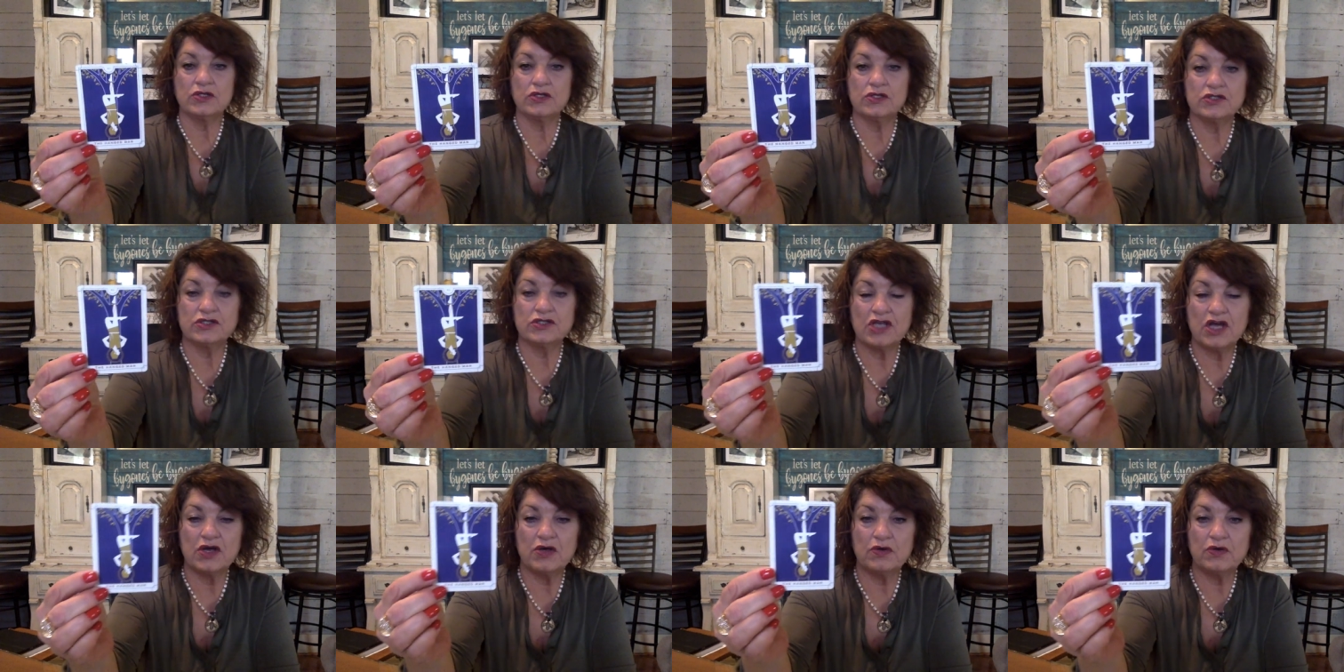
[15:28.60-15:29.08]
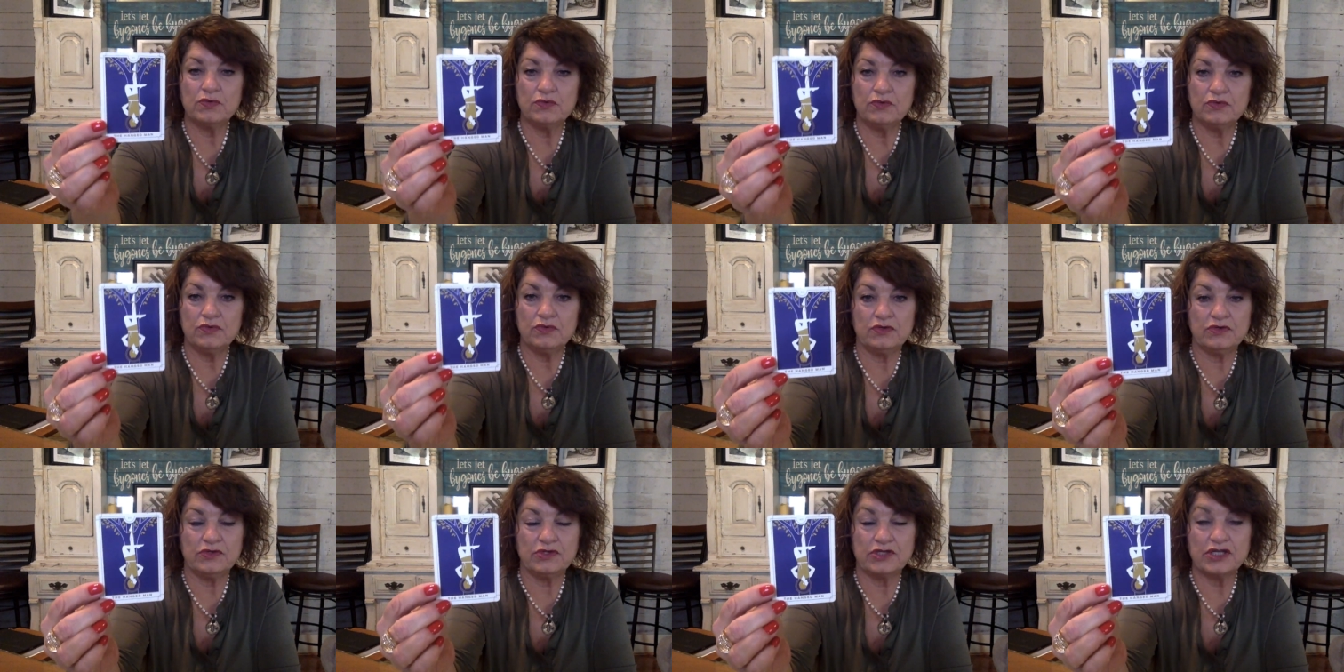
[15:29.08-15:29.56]
So,
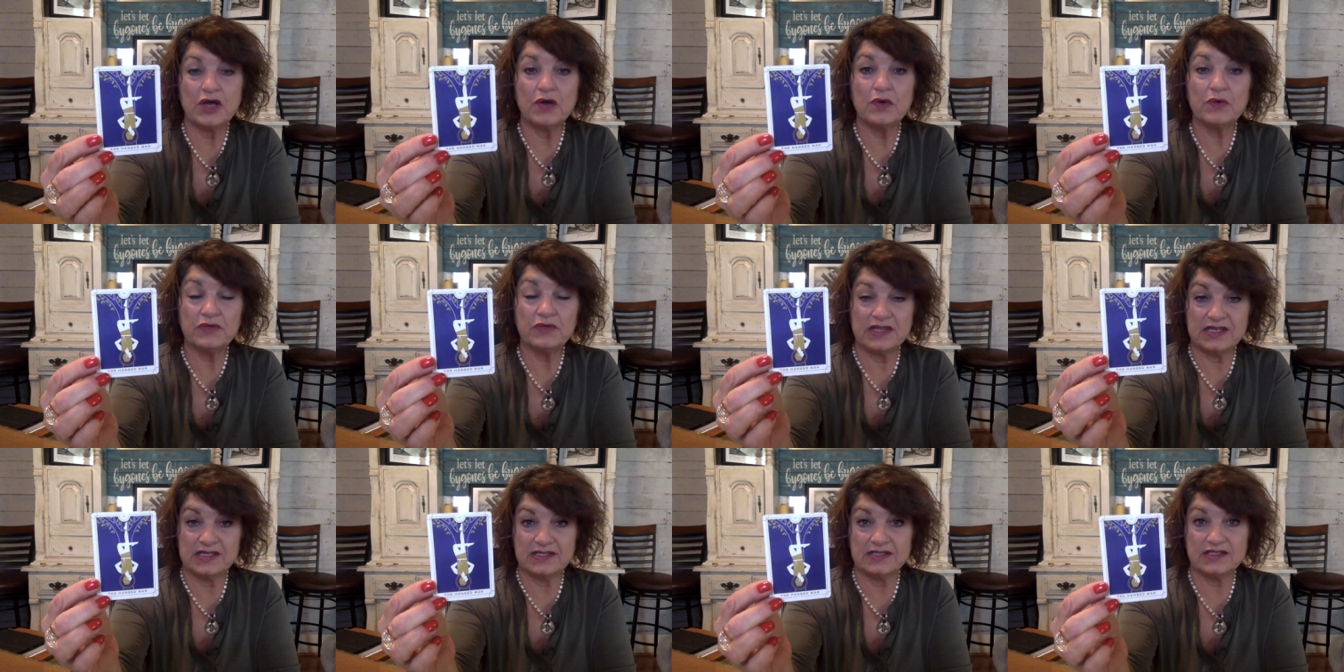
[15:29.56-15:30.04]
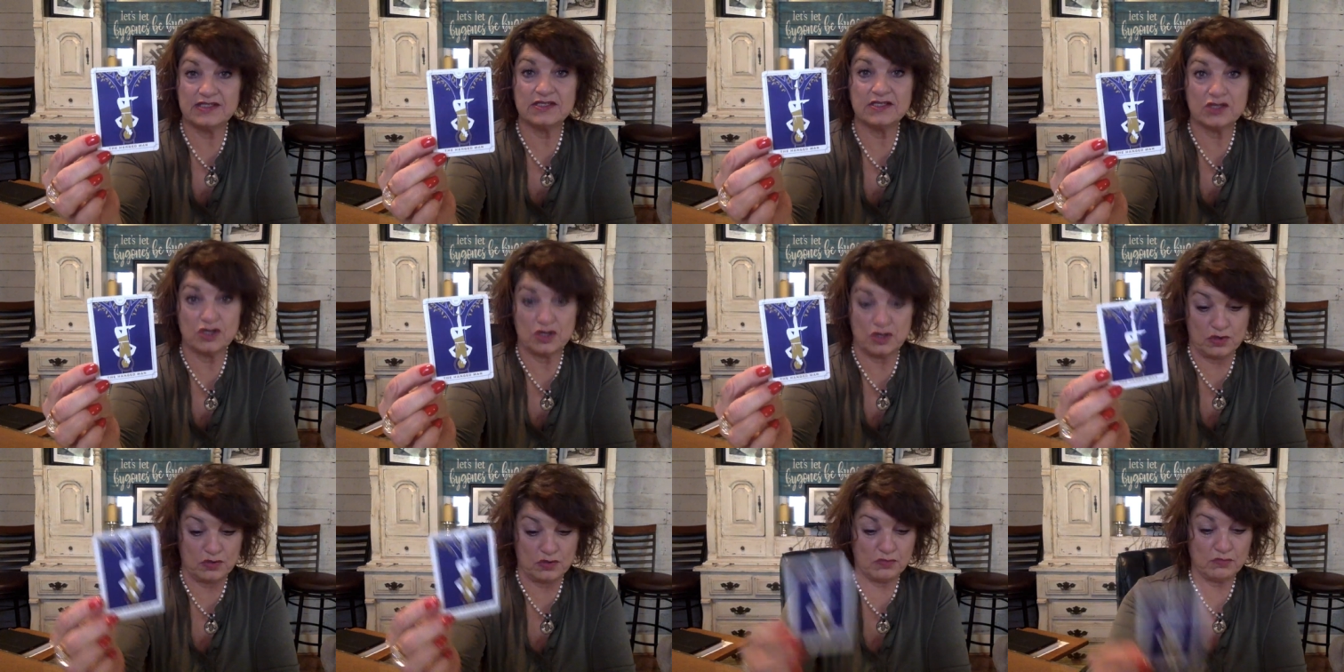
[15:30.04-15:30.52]
so this is,
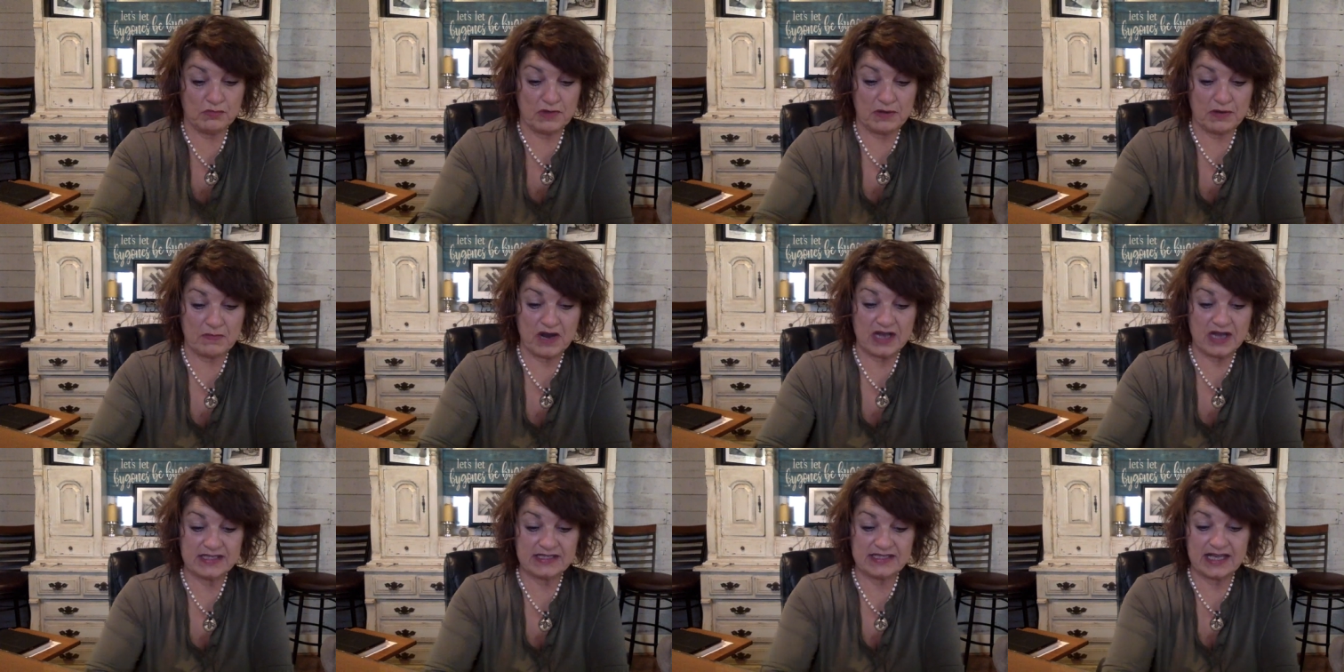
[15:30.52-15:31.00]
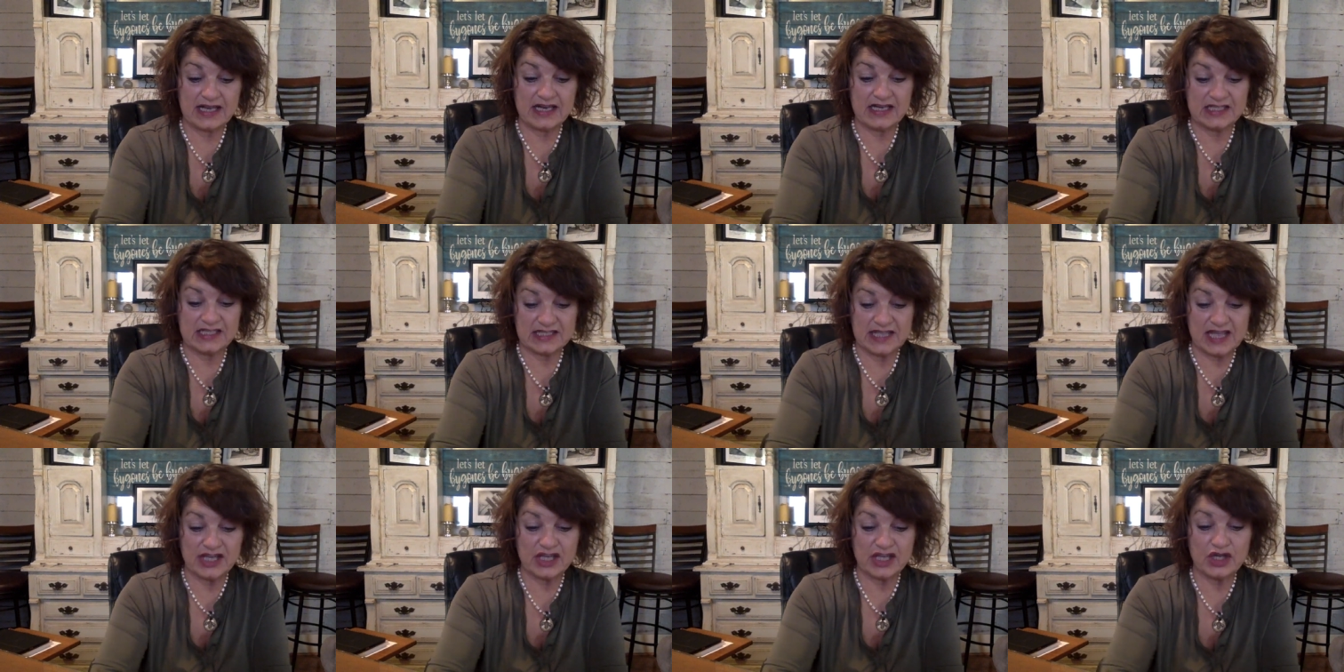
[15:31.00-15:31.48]
remember I said
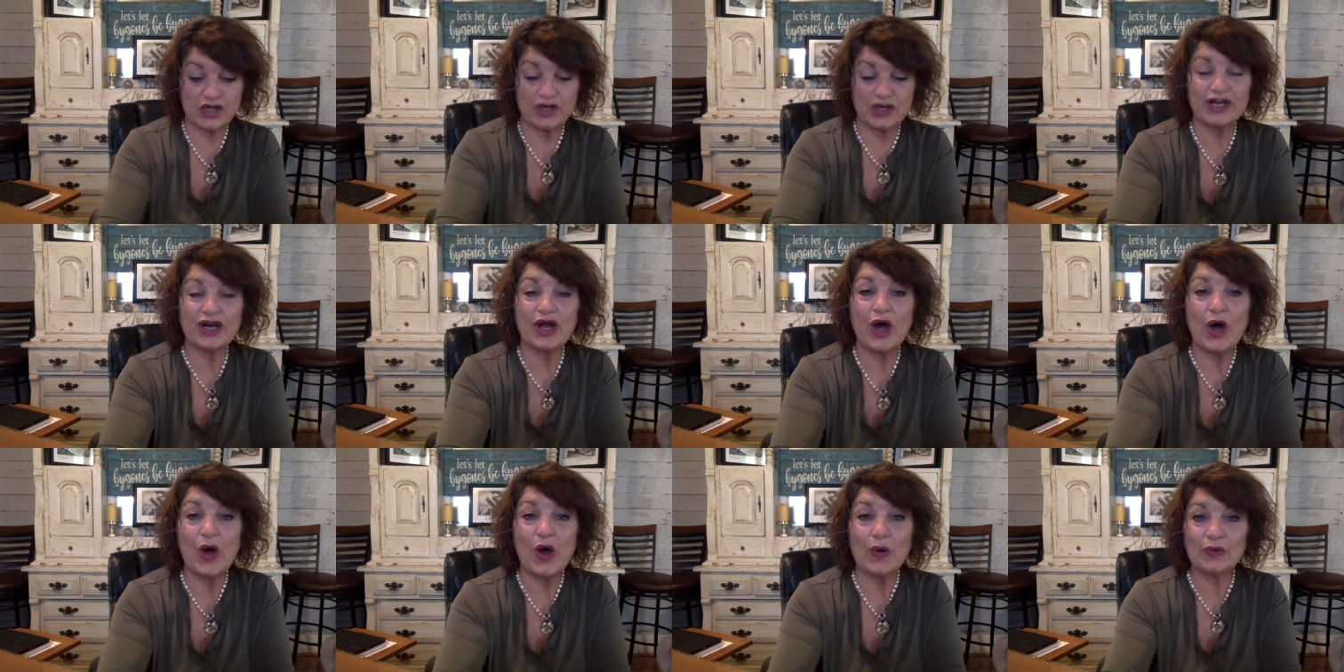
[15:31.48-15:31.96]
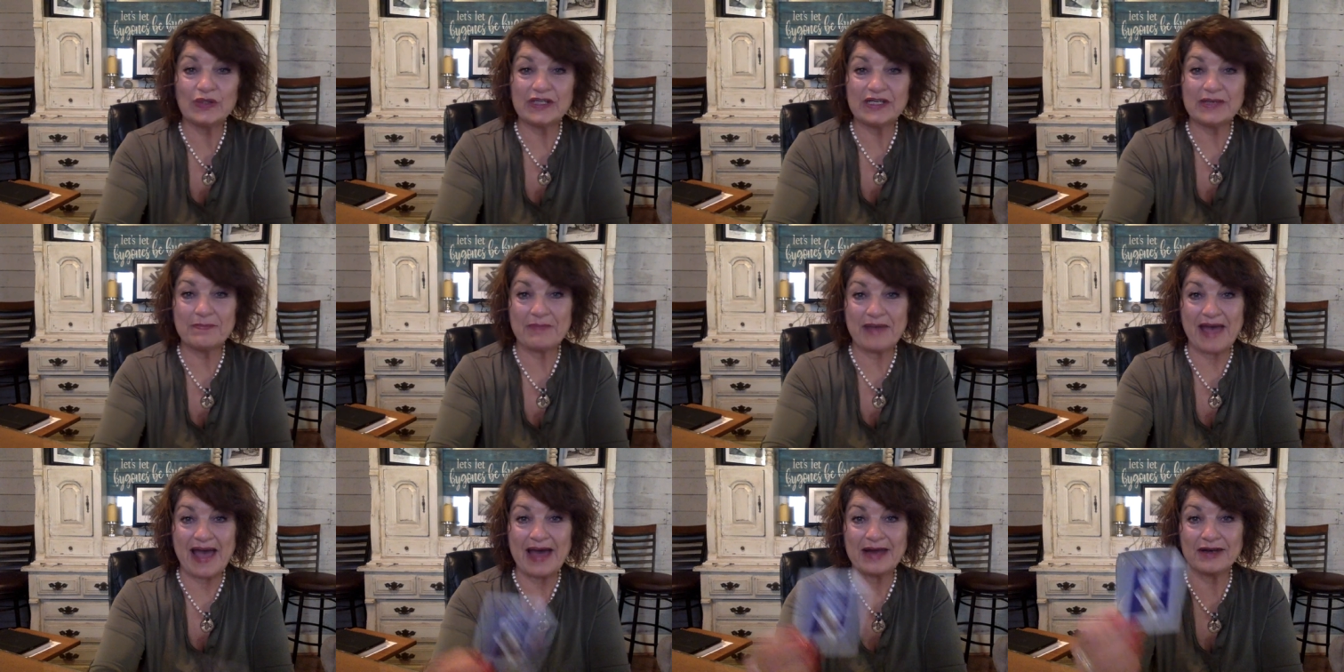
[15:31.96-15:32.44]
it's like you're in a
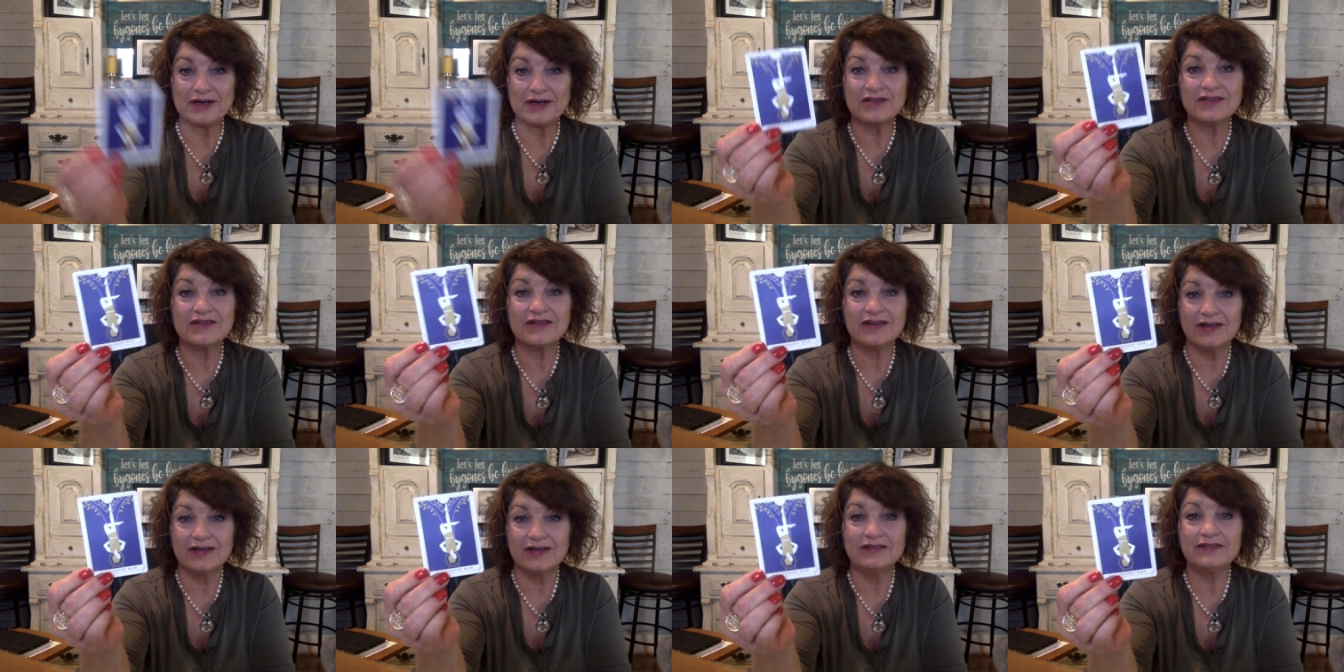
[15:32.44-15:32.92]
holding pattern?